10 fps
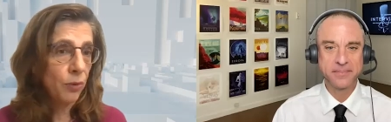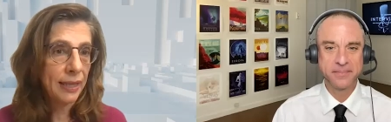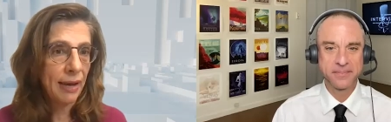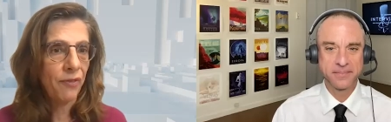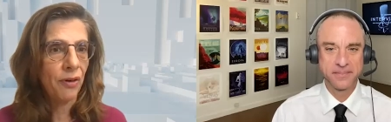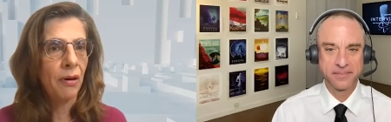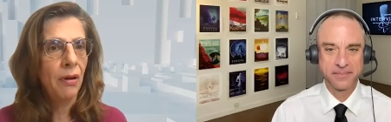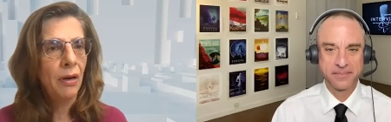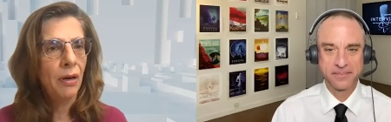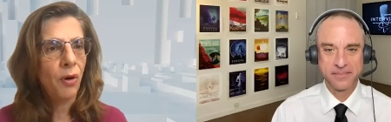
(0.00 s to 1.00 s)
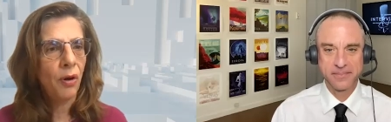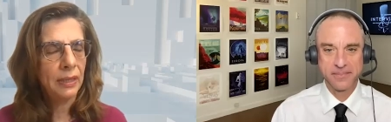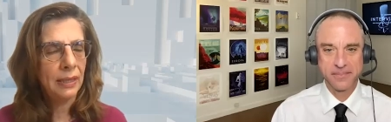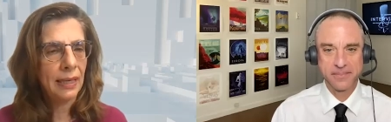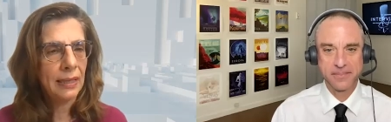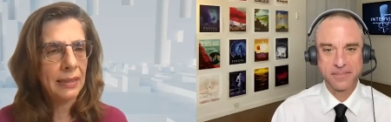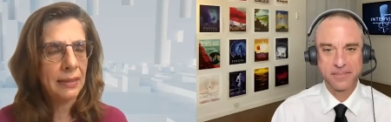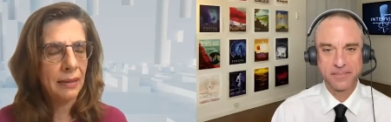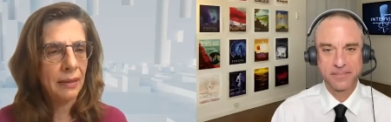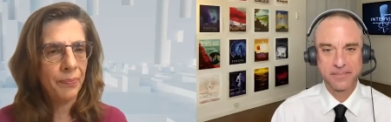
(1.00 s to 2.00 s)
Speaker 1: whatever
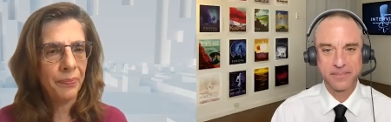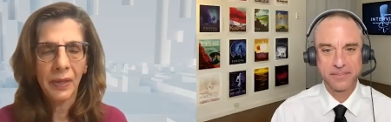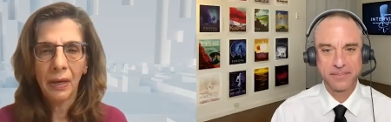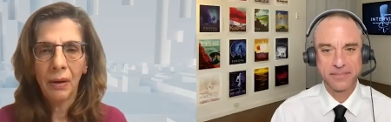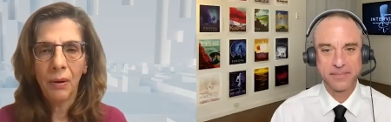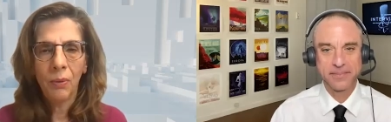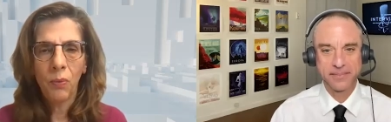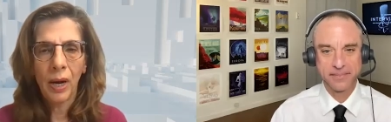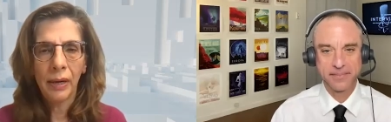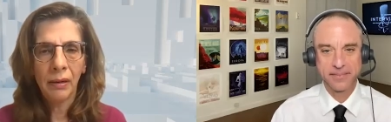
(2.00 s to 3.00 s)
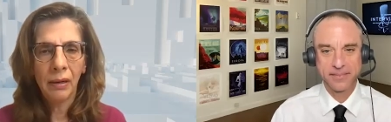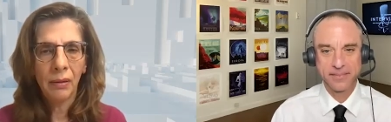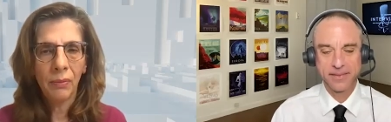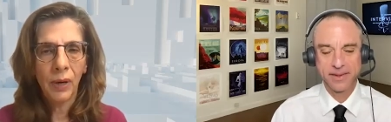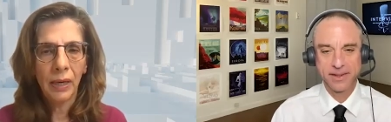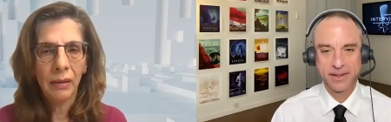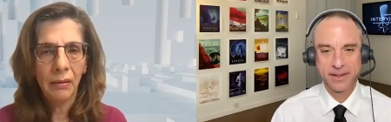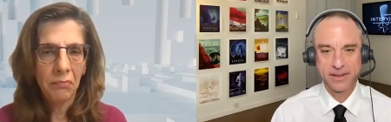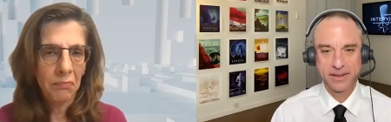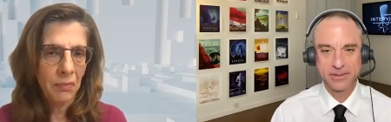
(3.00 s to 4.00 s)
context
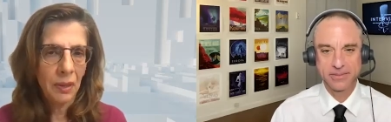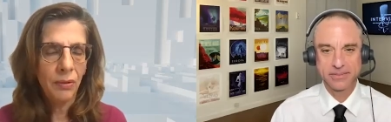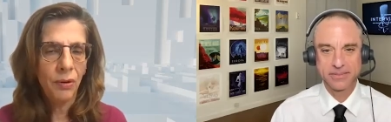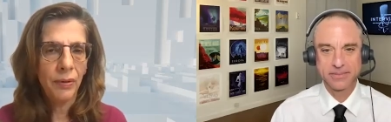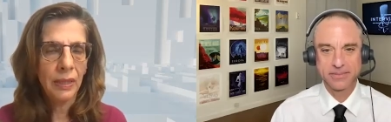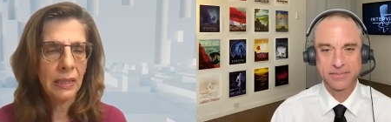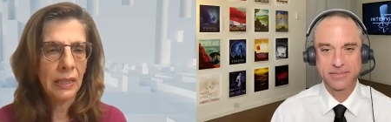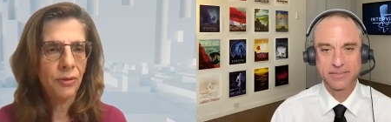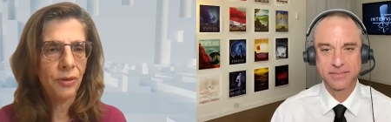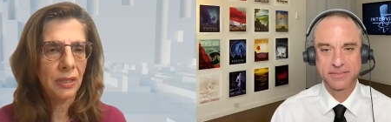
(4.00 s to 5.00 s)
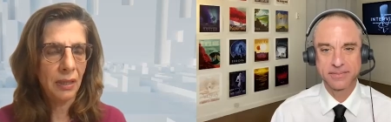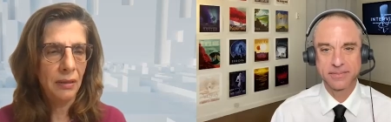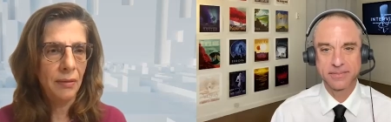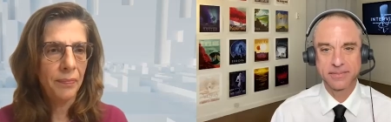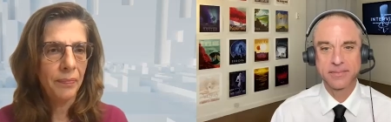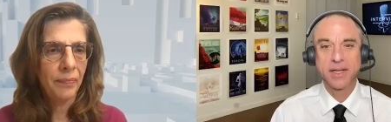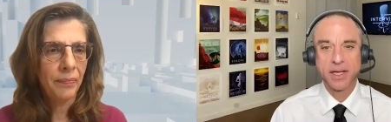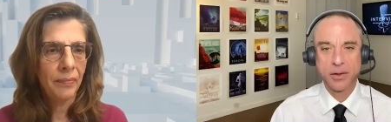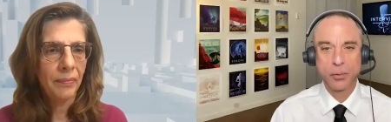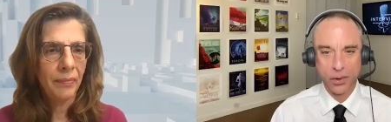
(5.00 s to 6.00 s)
one is interested.
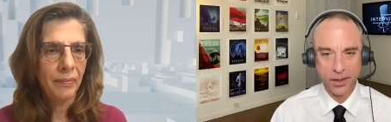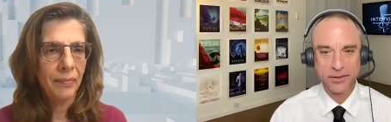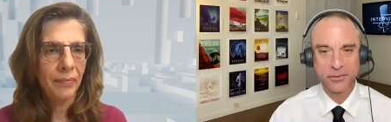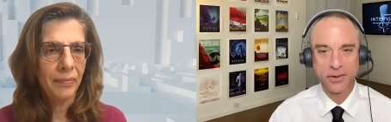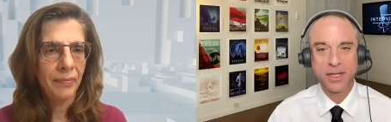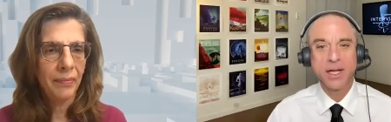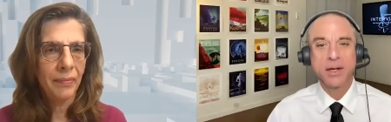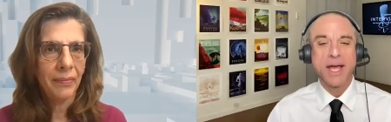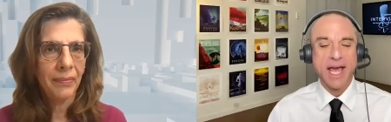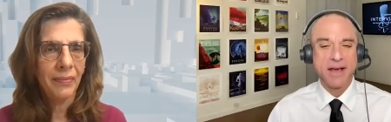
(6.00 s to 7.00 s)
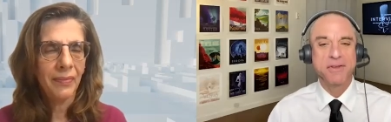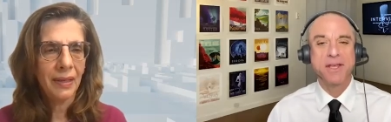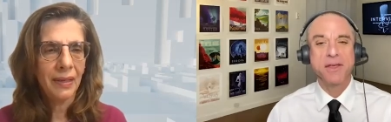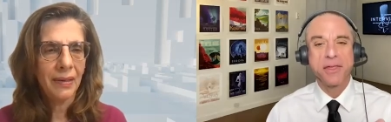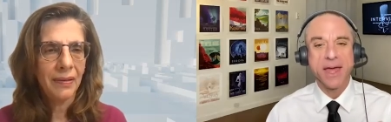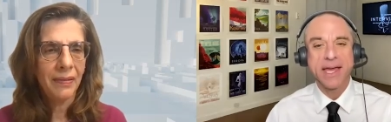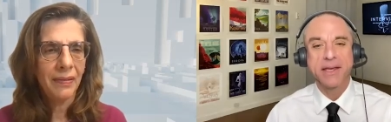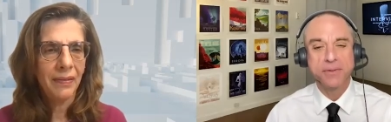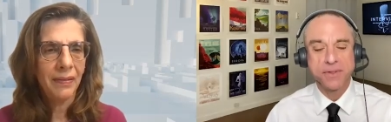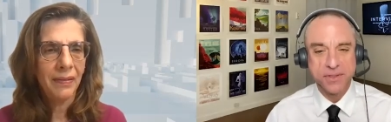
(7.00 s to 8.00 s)
Speaker 2: Wonderful. Efi, thank
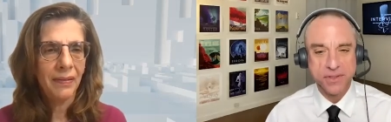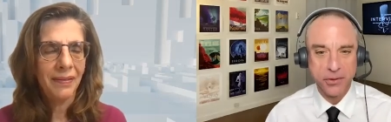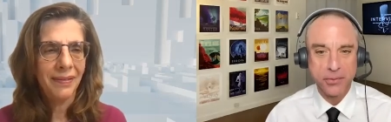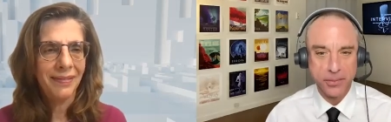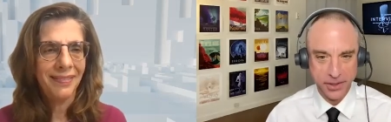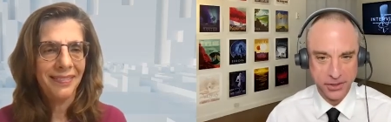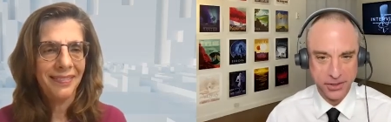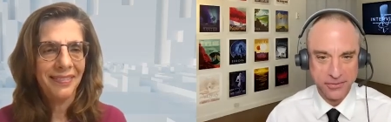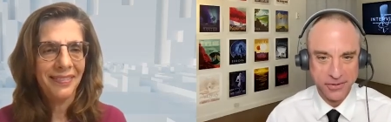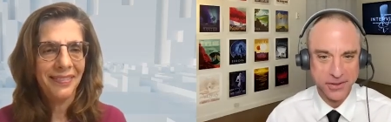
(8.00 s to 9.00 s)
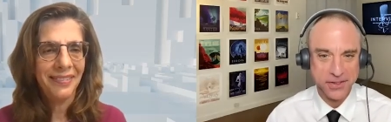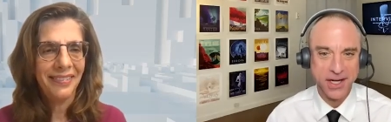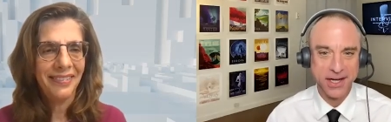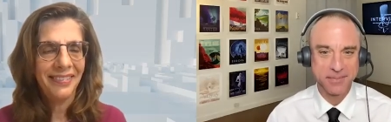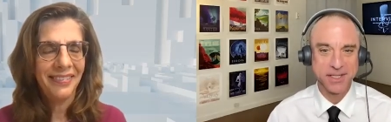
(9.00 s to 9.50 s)
you so much for your time